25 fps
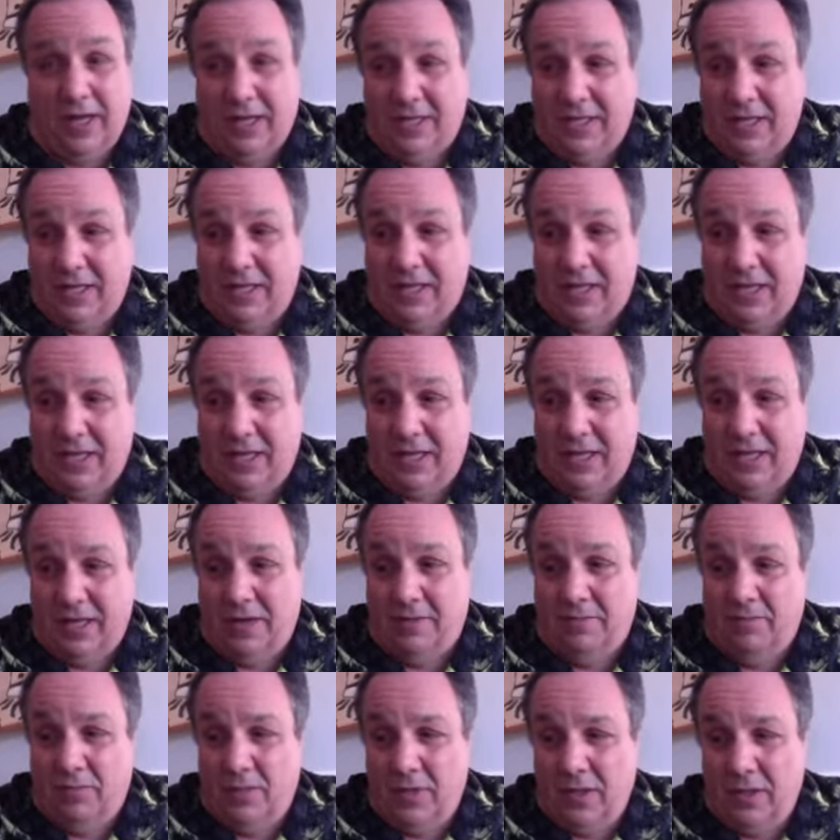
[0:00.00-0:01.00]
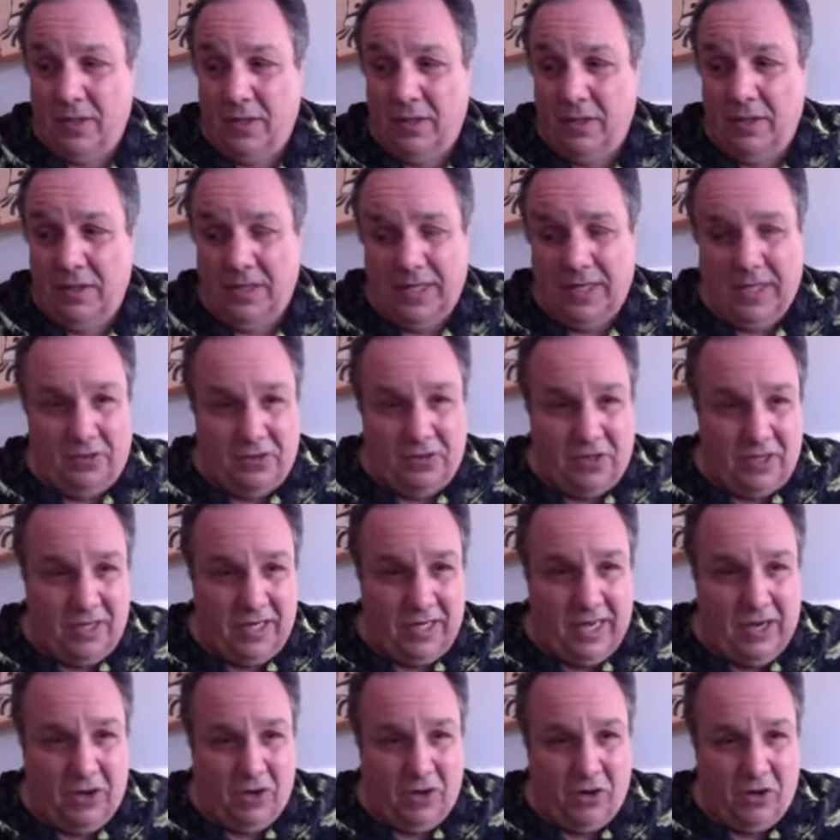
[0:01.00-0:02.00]
did the Nelson
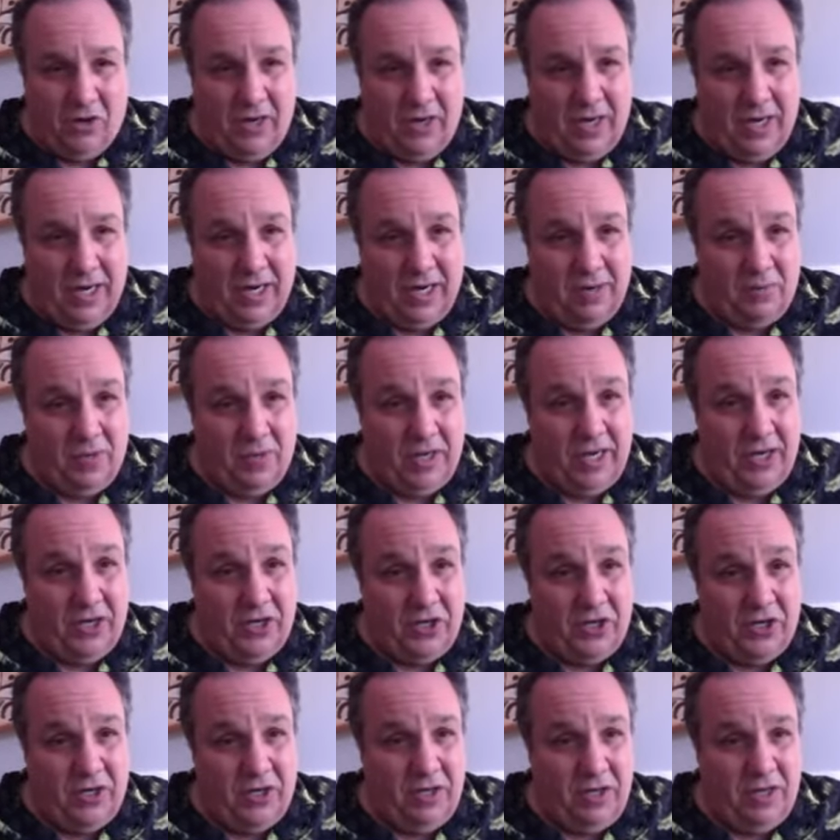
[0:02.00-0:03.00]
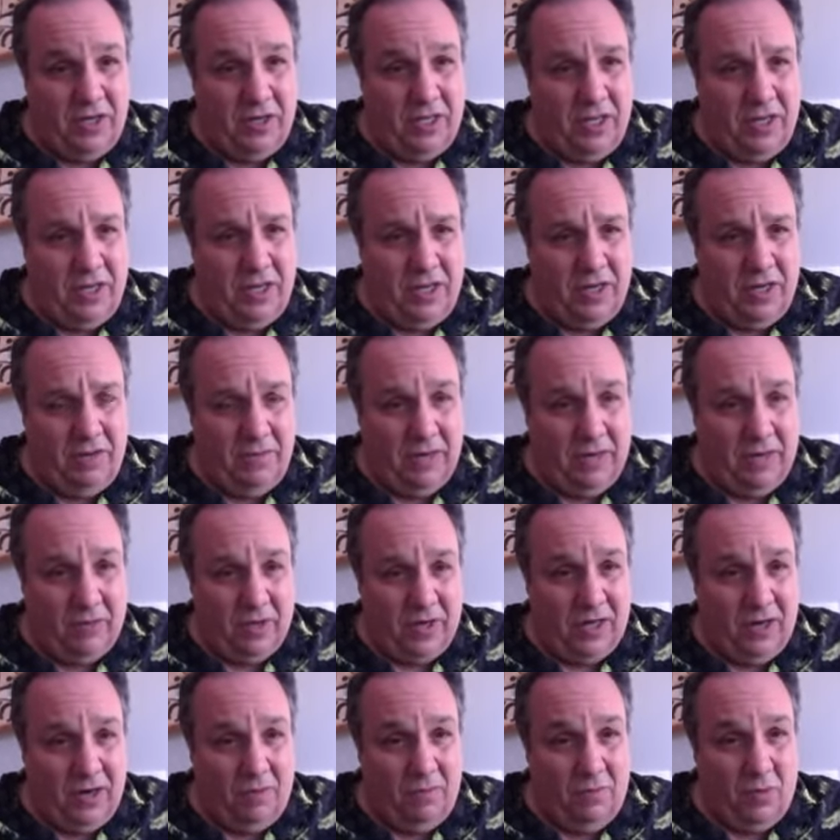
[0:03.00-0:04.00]
Algren adaptation, the Never
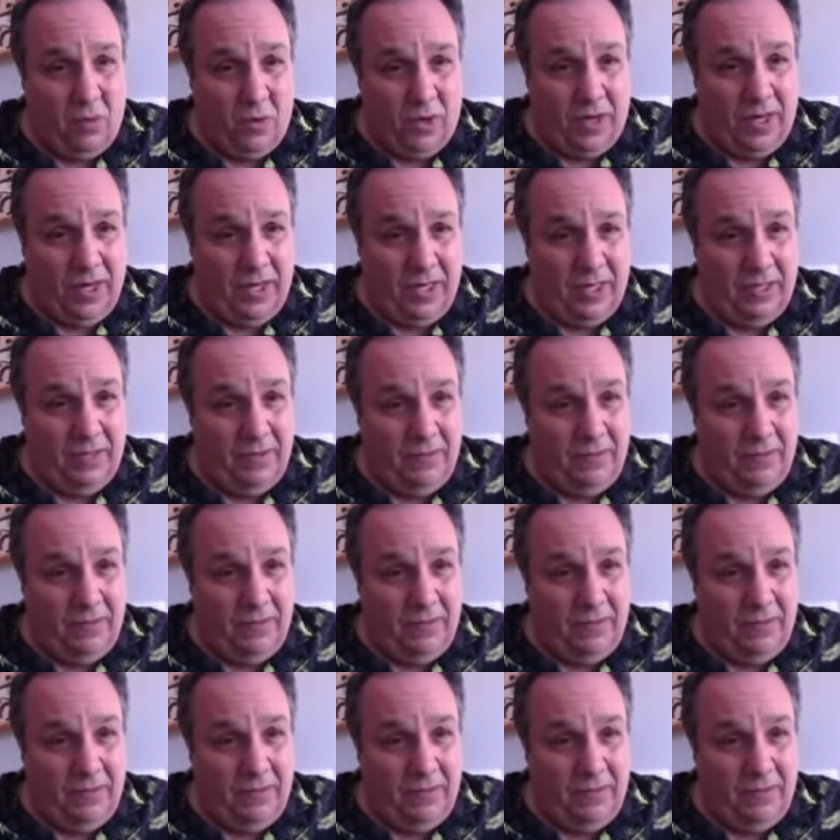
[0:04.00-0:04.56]
Come Morning,